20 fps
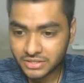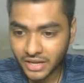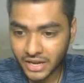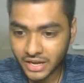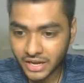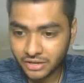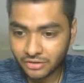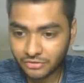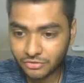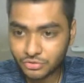
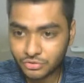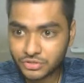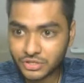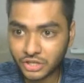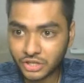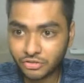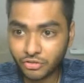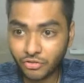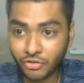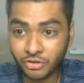And if you
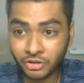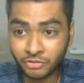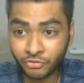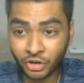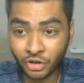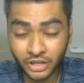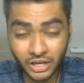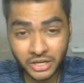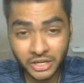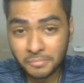search for
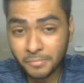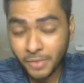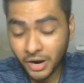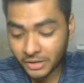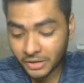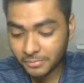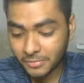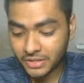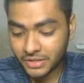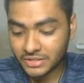what are
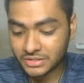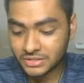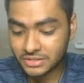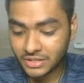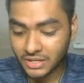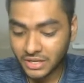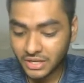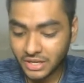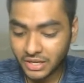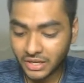departments
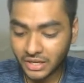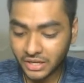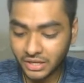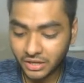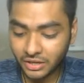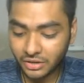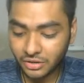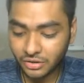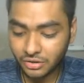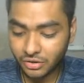
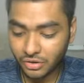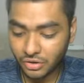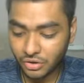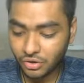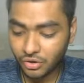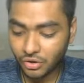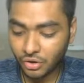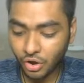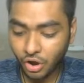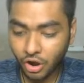in
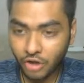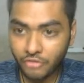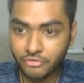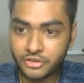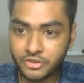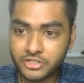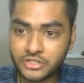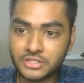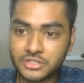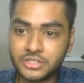
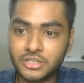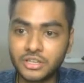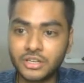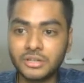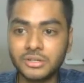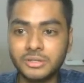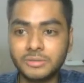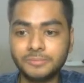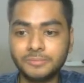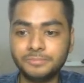office,
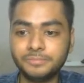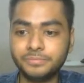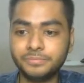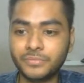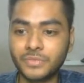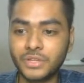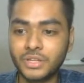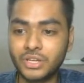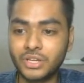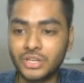
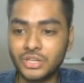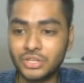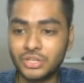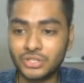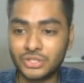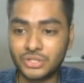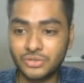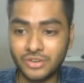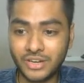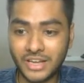
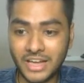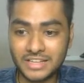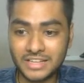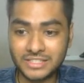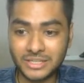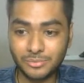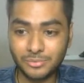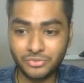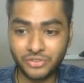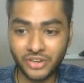so you will get
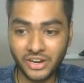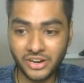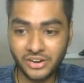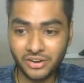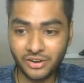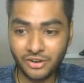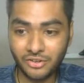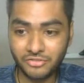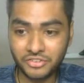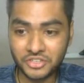some
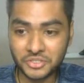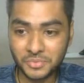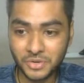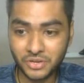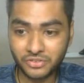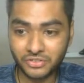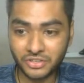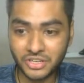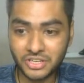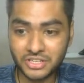general office,
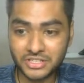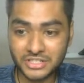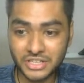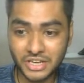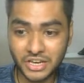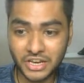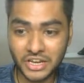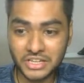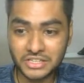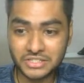purchase,
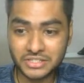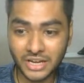sales,